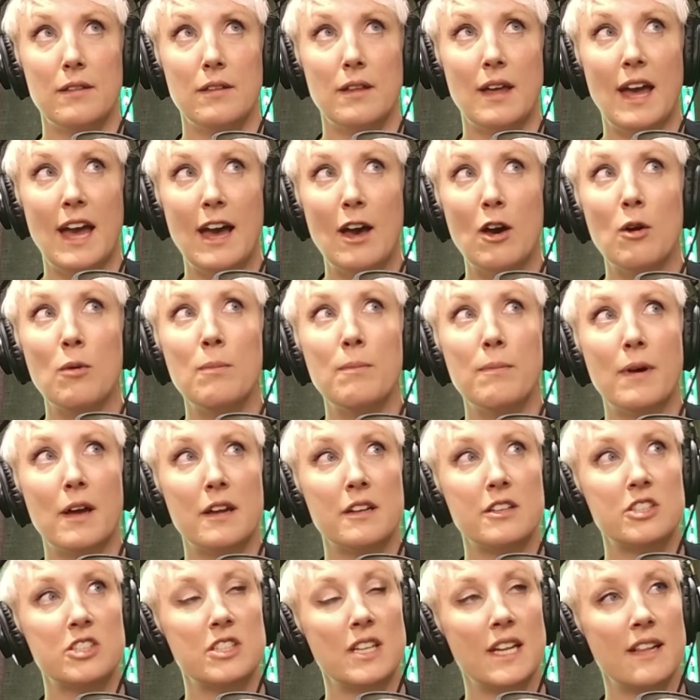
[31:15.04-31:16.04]
how
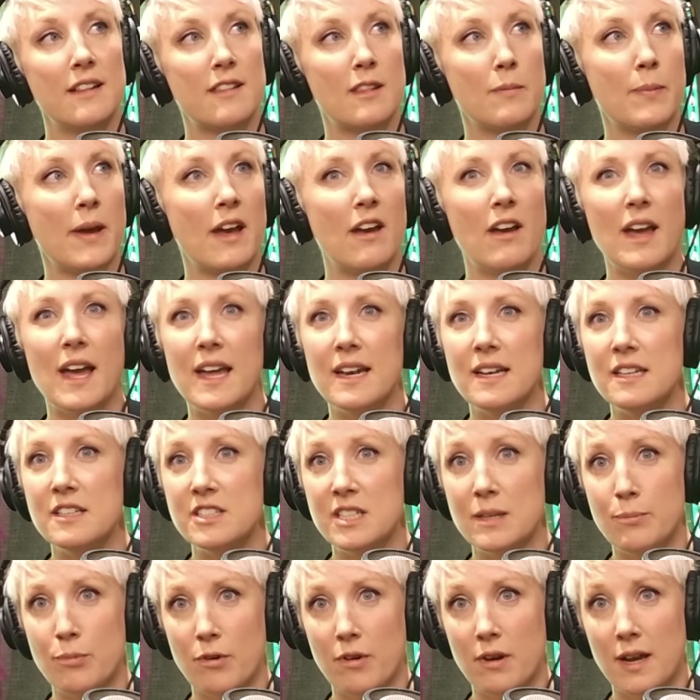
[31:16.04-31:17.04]
much it's about
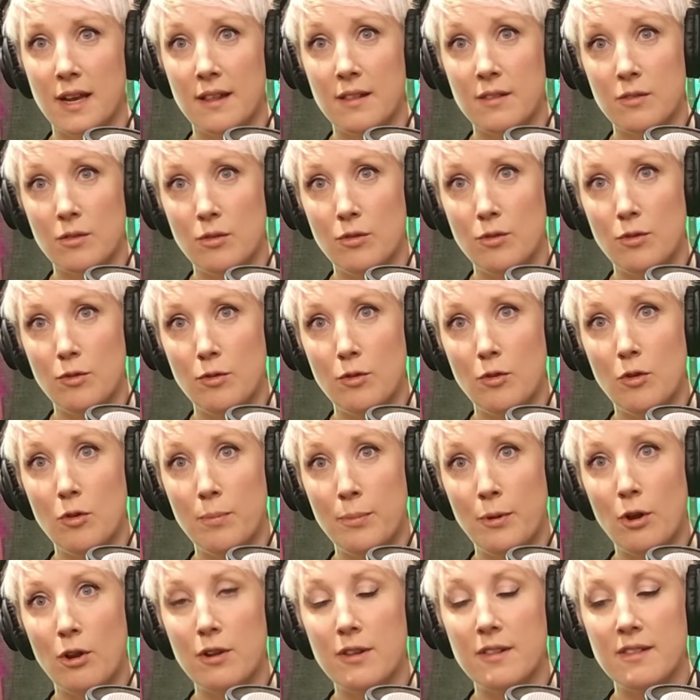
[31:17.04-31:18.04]
energy price or
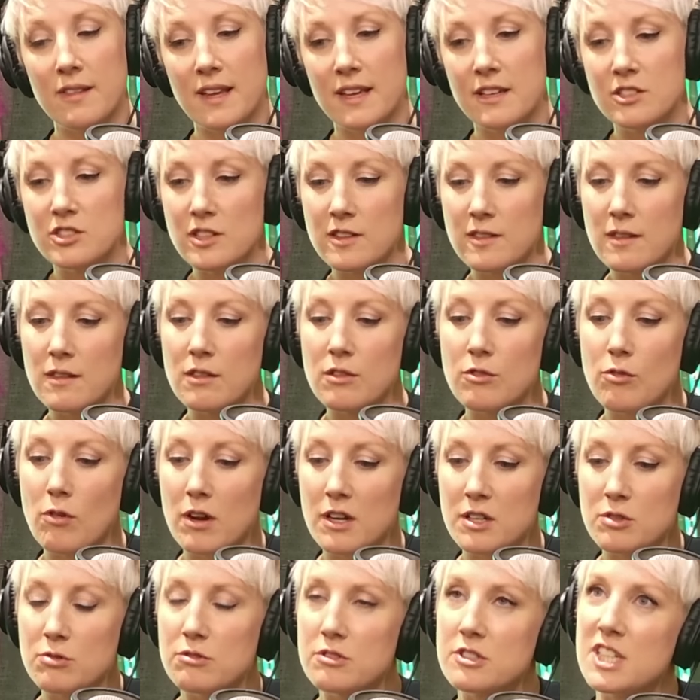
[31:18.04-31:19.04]
policy and just a
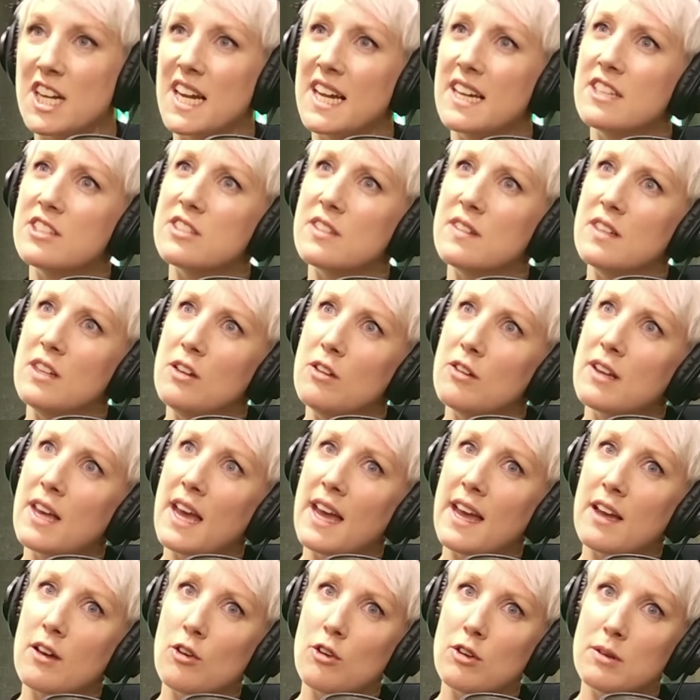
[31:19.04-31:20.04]
structural change in the
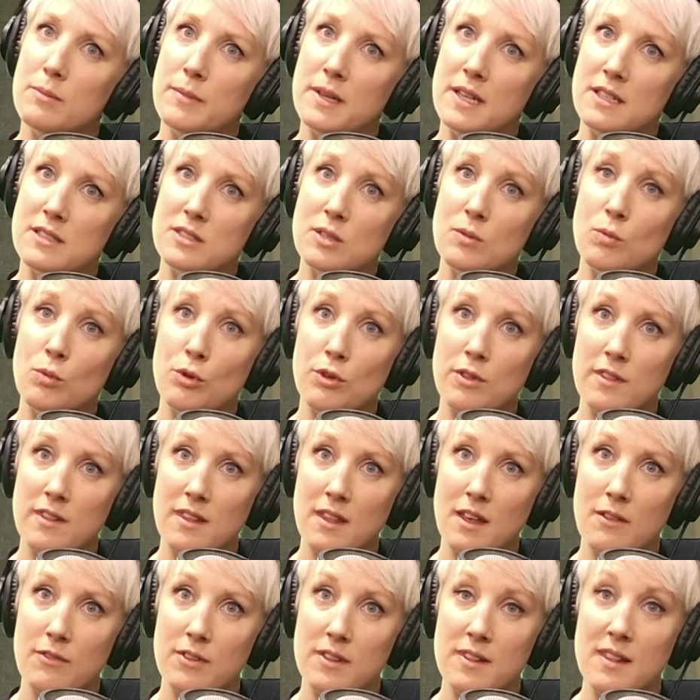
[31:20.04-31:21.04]
UK economy towards
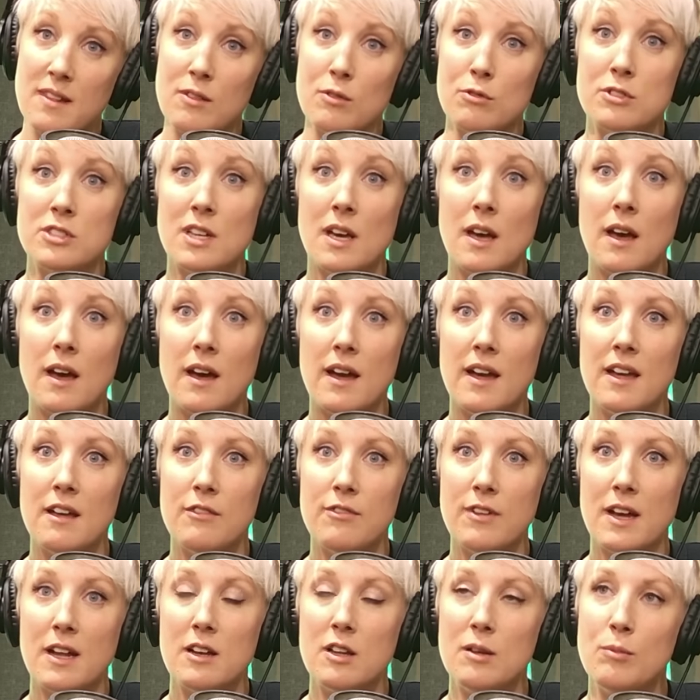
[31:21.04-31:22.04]
services or to higher
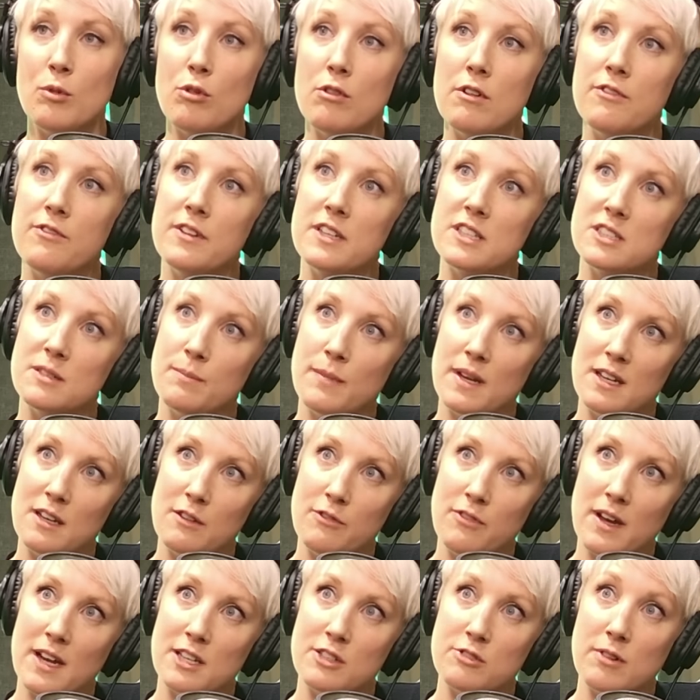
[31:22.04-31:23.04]
value, more efficient
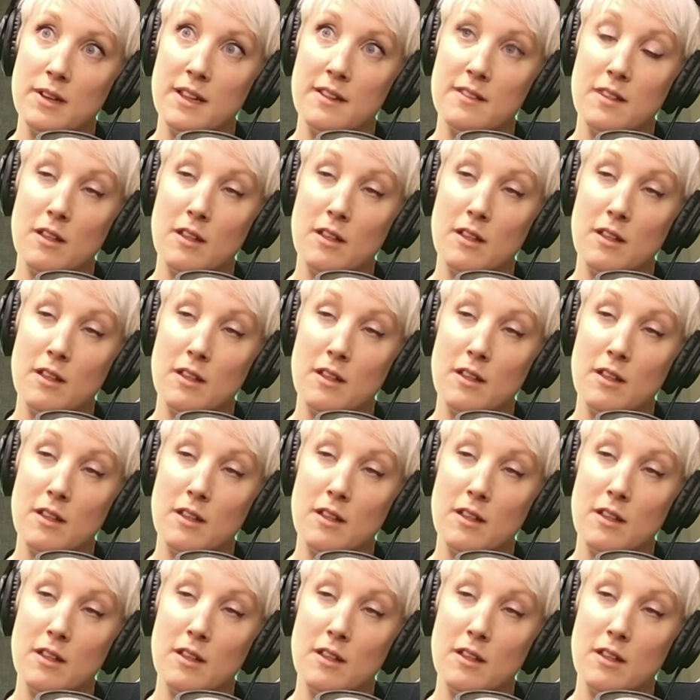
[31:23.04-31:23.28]
manufacturing.